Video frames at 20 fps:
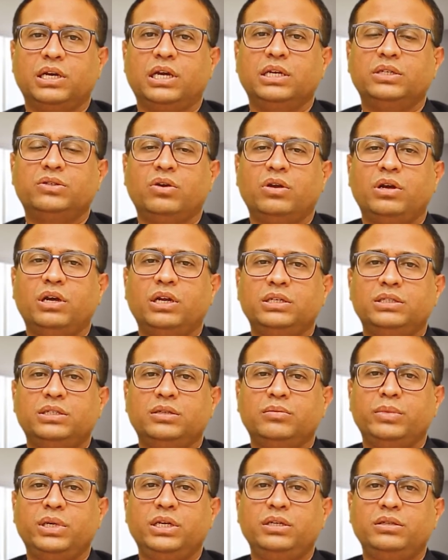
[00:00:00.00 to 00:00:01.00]

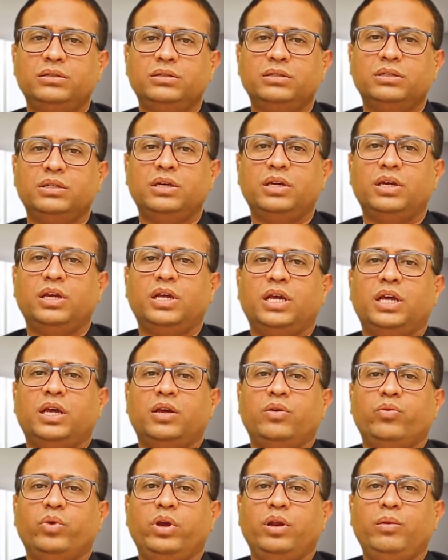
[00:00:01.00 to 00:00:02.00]
Consolidation means
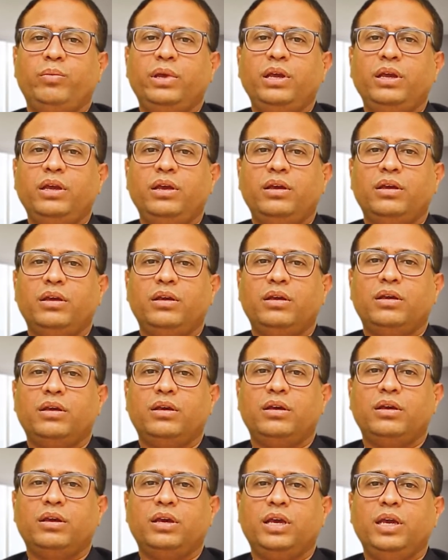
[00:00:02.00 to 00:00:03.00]
we'll be
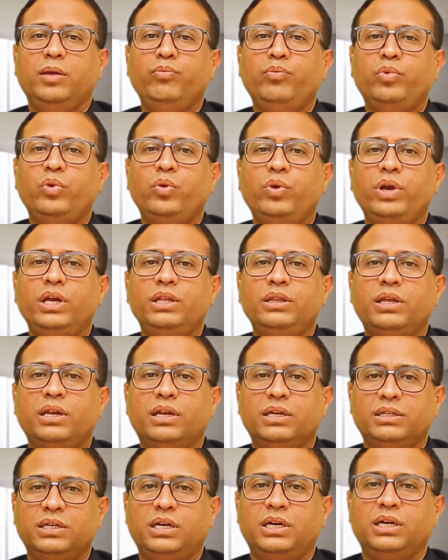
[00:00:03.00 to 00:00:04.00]
improving the
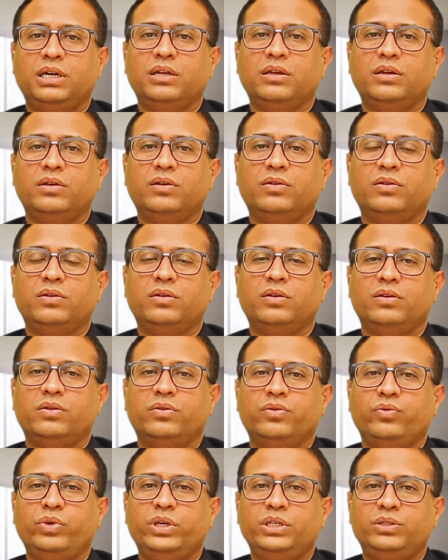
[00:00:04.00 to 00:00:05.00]
result
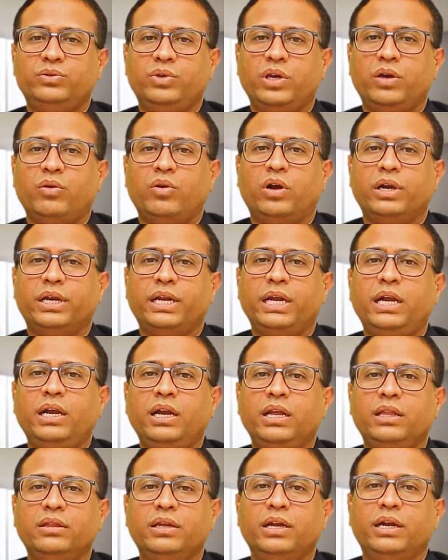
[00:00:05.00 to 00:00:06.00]
which we have
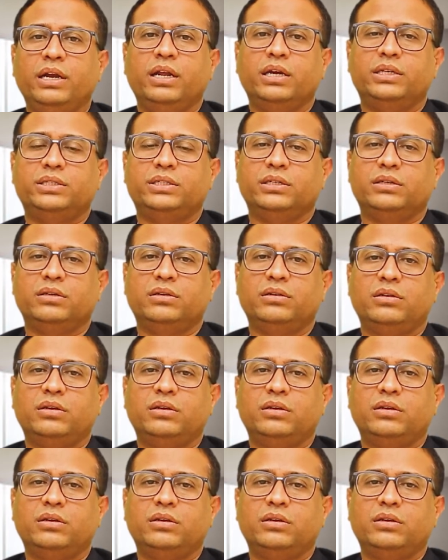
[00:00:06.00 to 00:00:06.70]
attained in the induction.